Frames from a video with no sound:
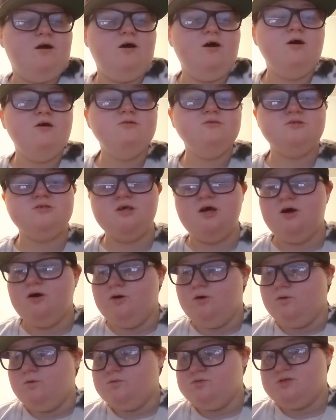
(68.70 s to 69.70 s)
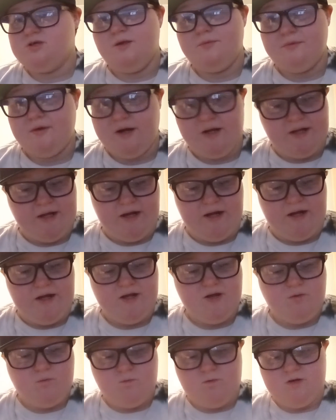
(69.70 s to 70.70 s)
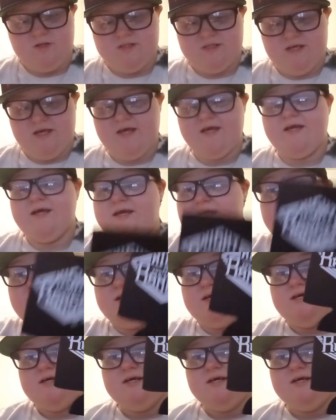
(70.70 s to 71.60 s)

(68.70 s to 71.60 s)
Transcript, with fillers: Also, something I got was a